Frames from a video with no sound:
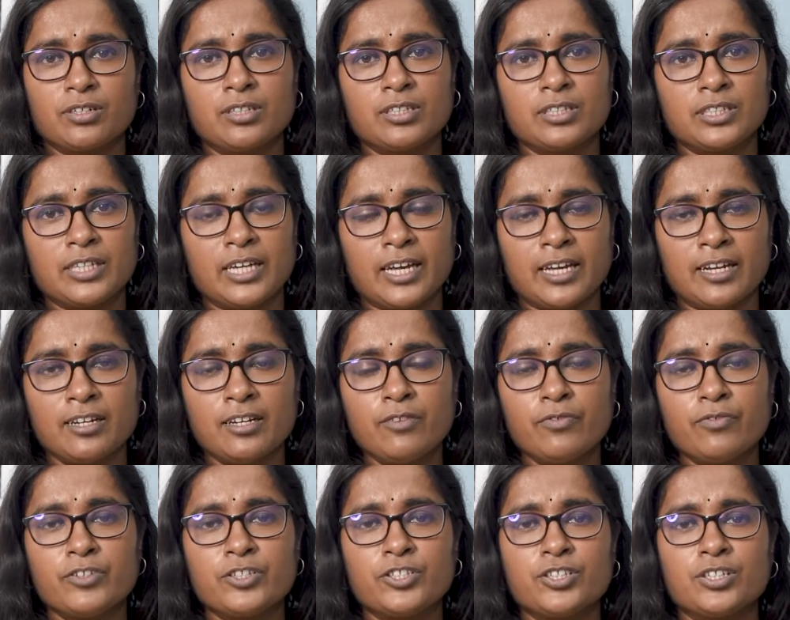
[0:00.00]
This anal
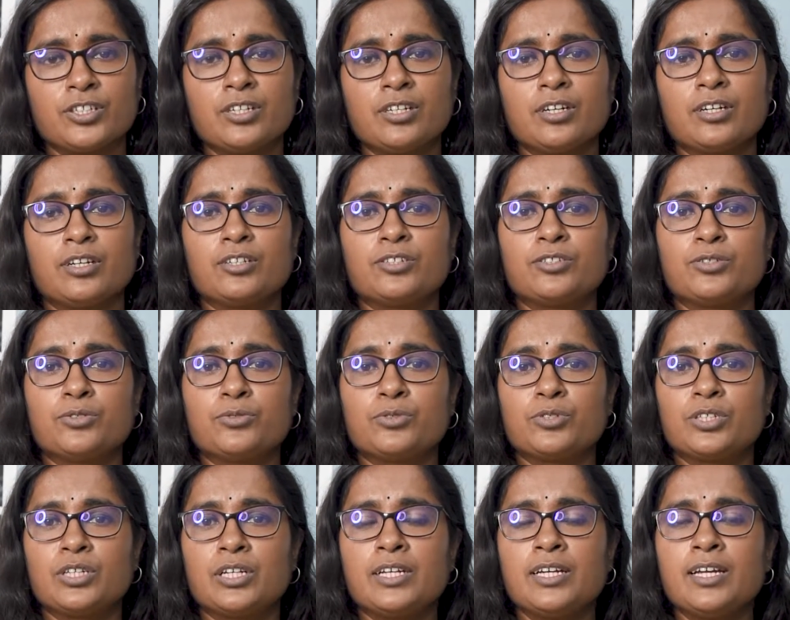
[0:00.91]
fissure is
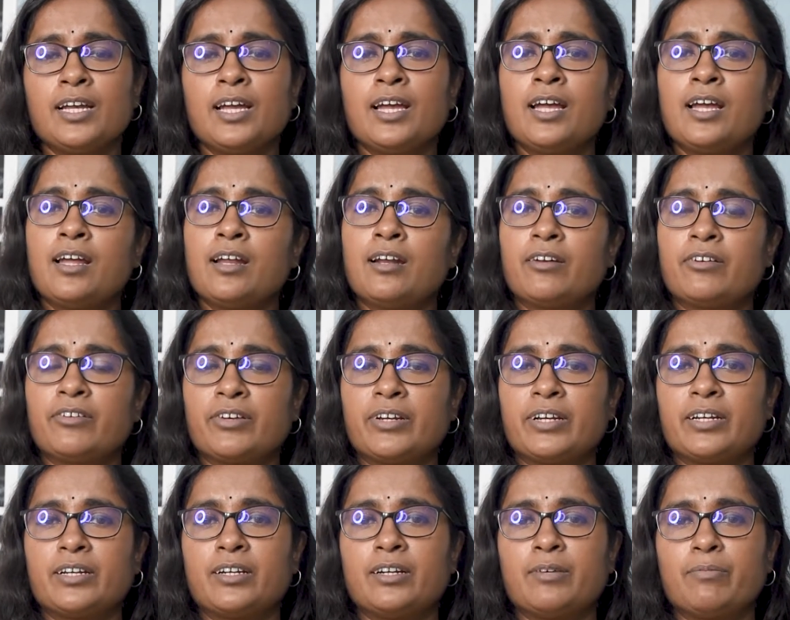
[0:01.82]
usually
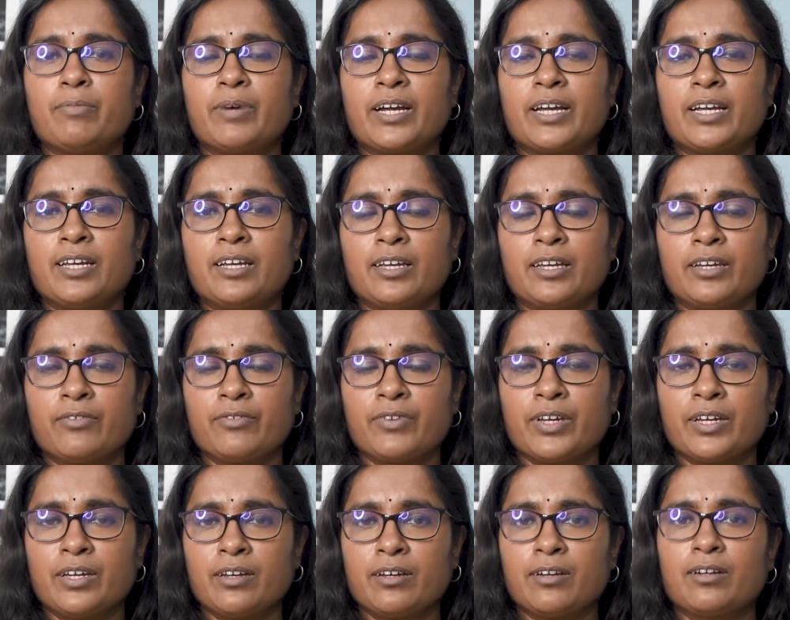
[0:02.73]
treated by
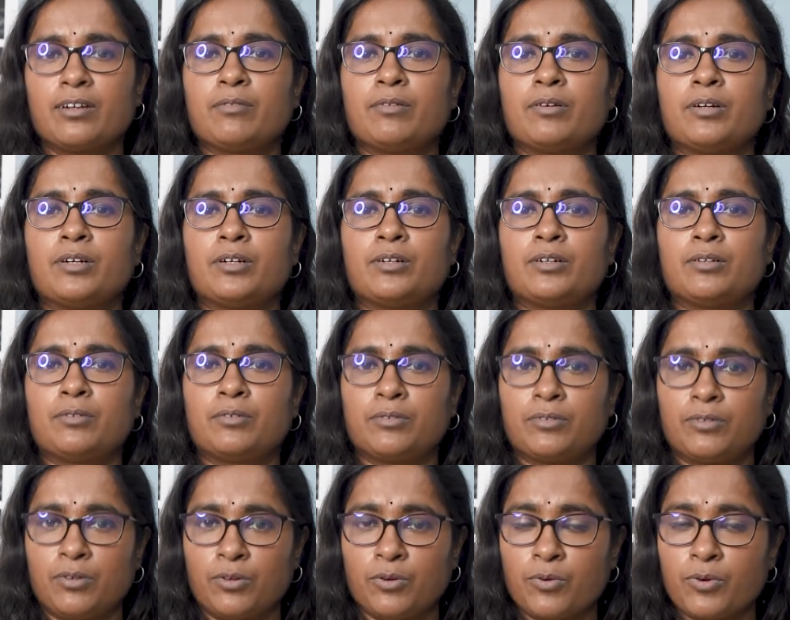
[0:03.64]
giving
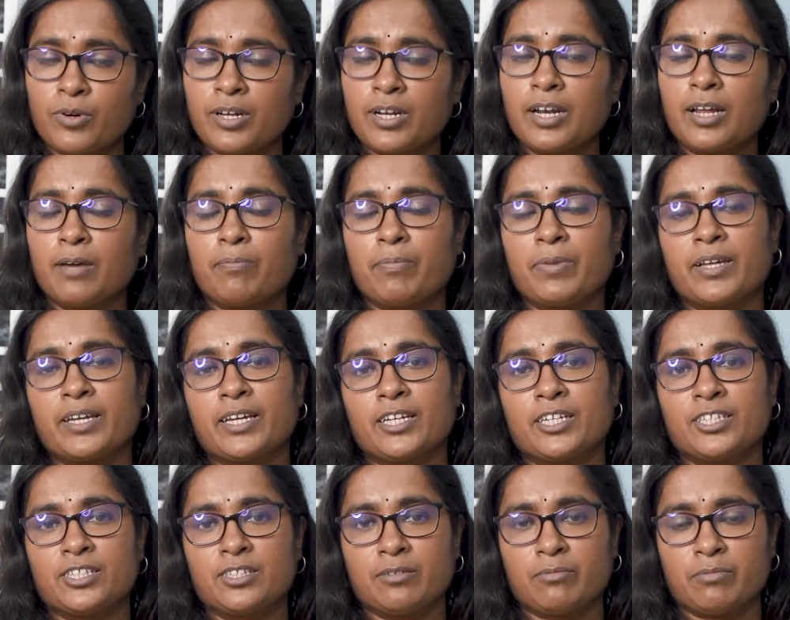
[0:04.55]
local
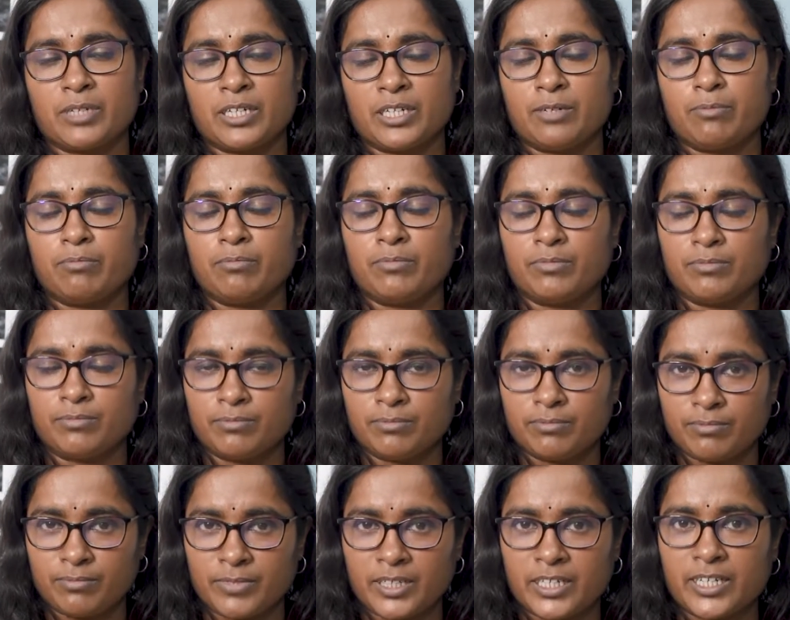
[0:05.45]
application
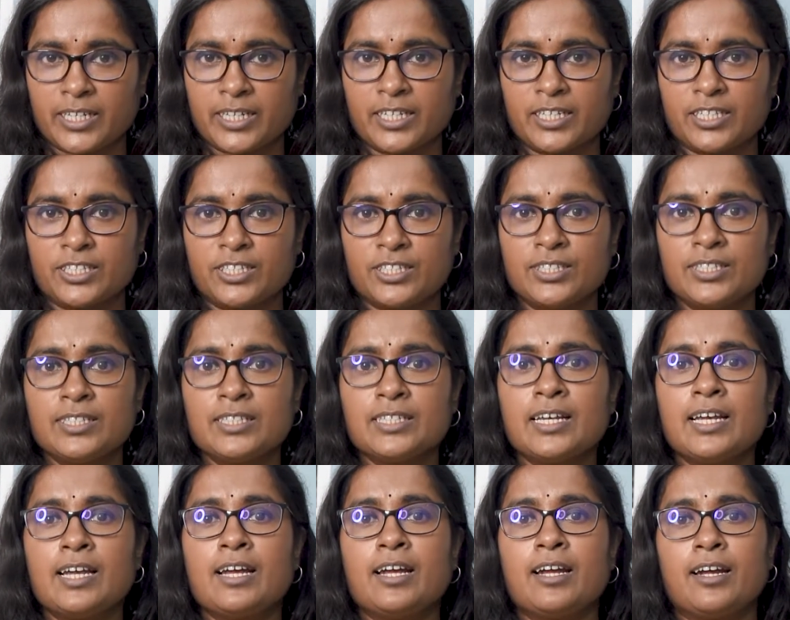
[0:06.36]
medications
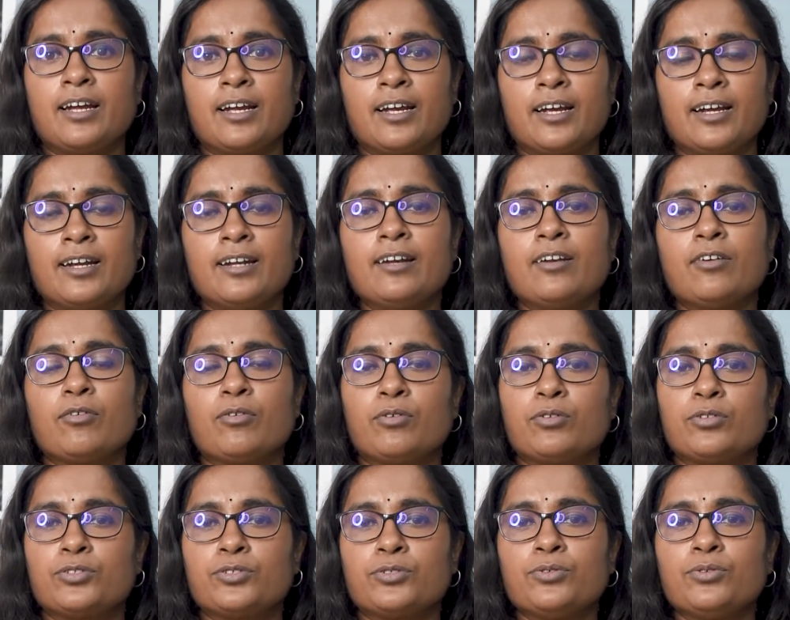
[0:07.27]
and
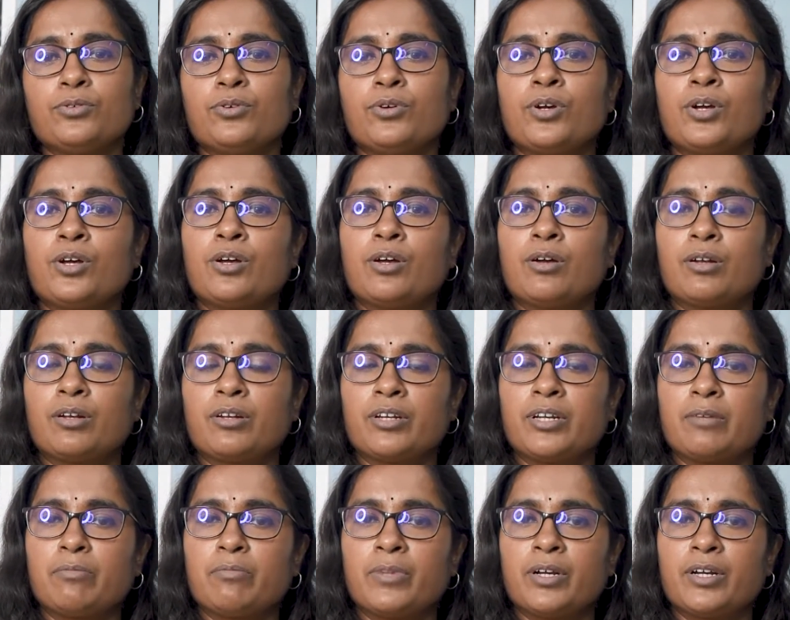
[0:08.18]
also
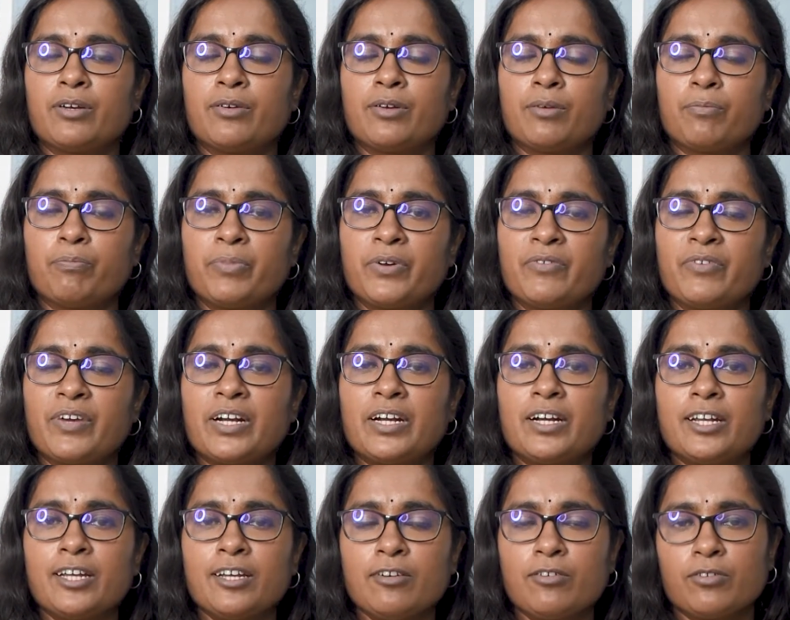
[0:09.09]

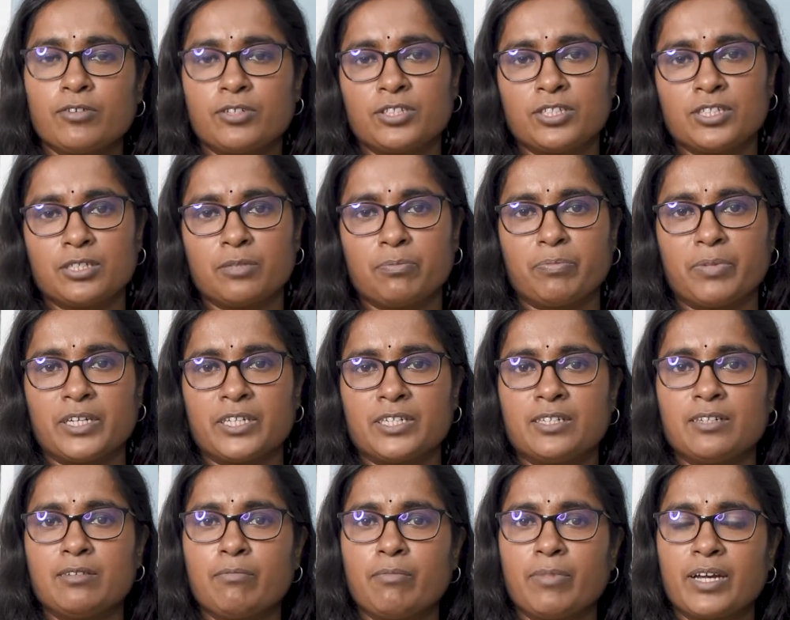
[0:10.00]
preventing
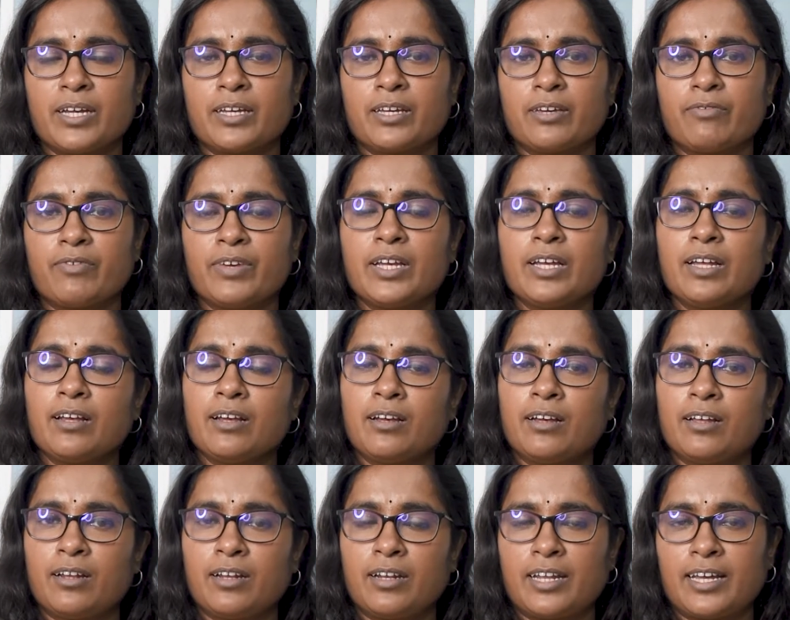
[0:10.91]
constipation by giving
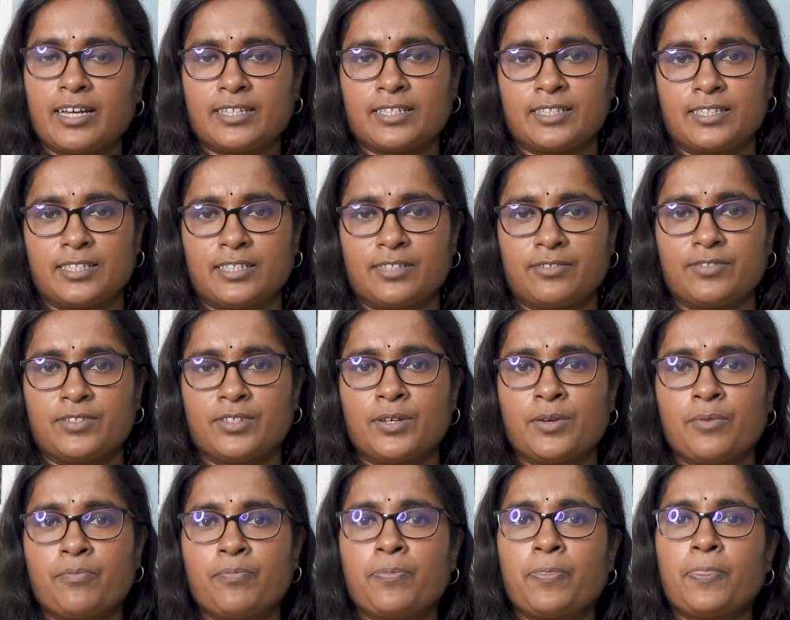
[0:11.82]
laxatives.
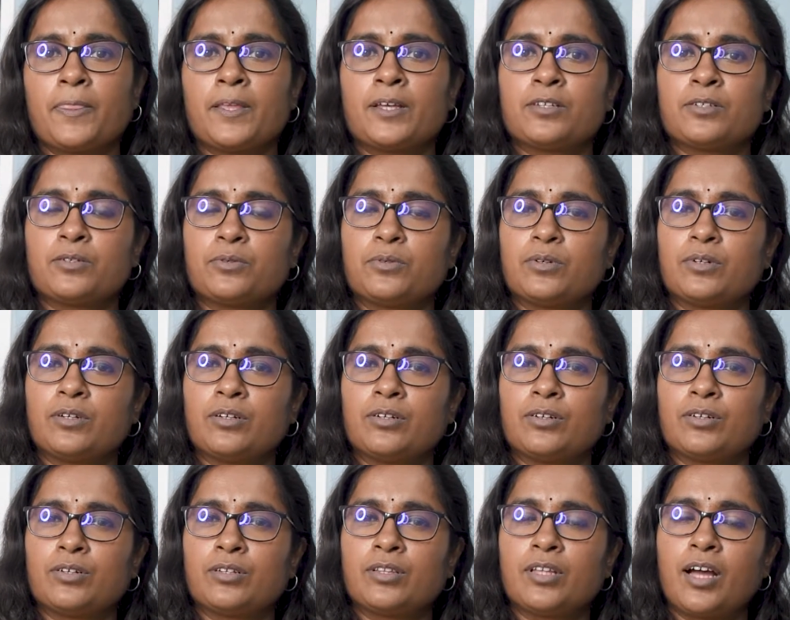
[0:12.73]
So,
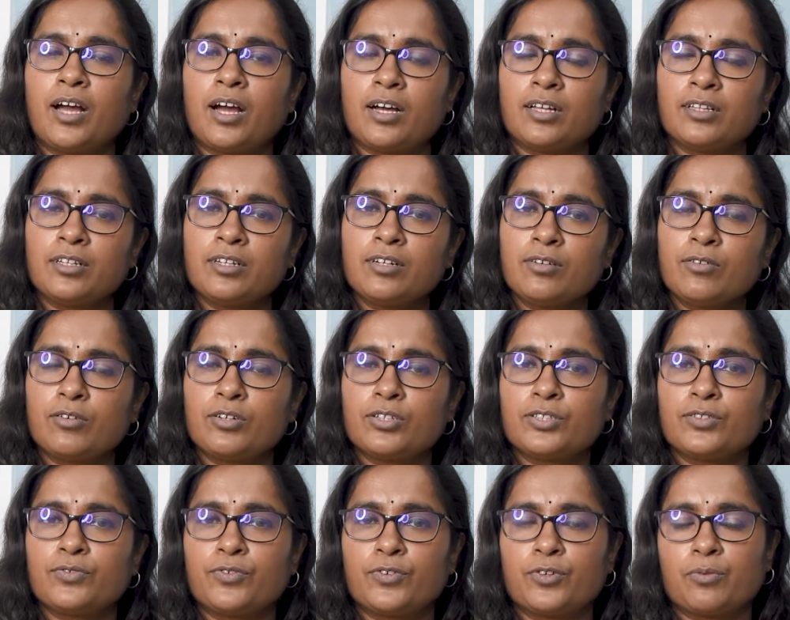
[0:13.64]
the other
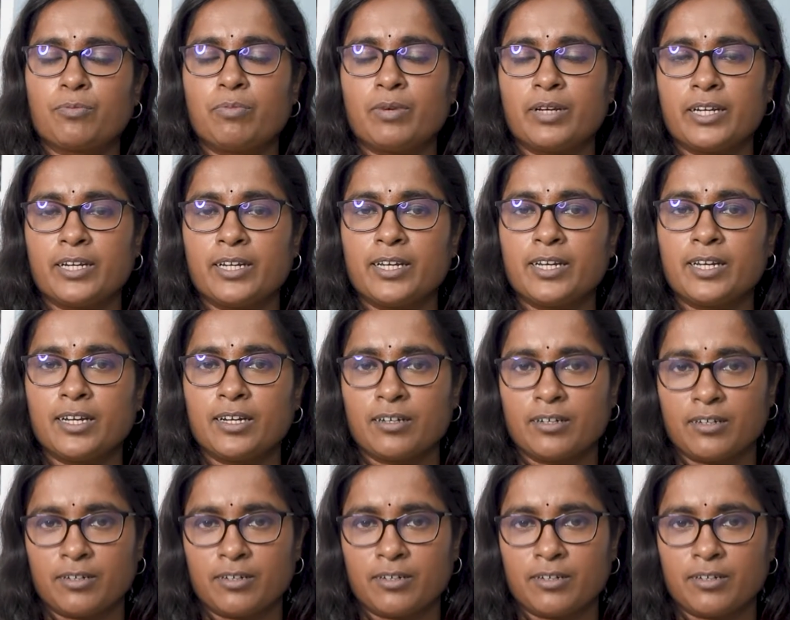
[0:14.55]
cause for bleeding